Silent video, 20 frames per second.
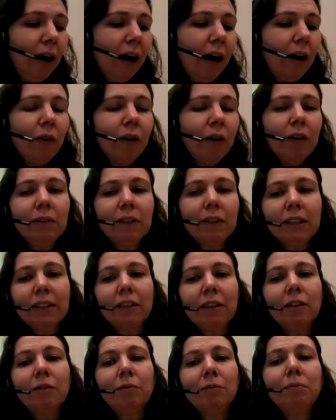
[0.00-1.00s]
However,
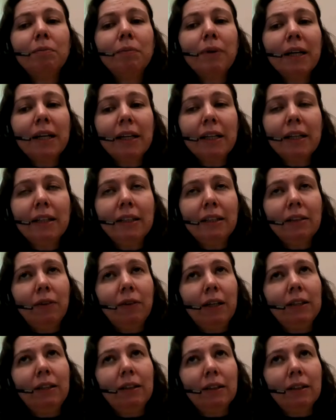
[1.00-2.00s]
there are many
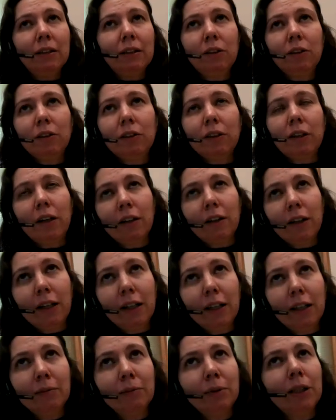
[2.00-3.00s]
divide and conquer
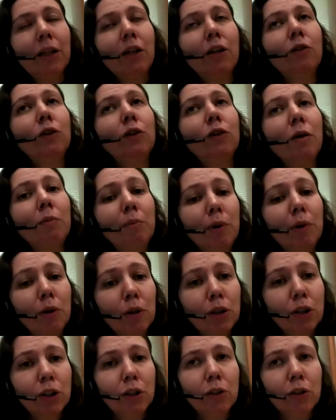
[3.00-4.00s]
algorithms, including
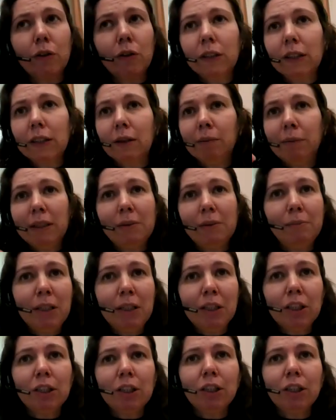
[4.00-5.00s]
merge sort. Somebody
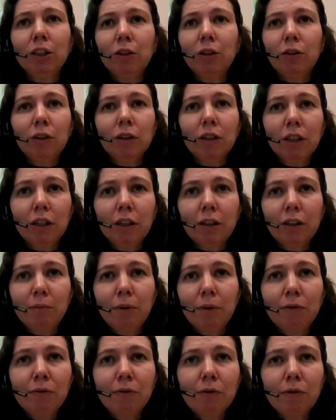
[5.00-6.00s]
mentioned sort here
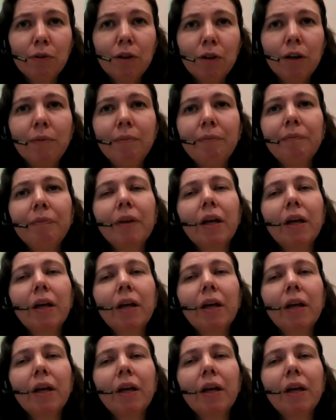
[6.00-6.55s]
before,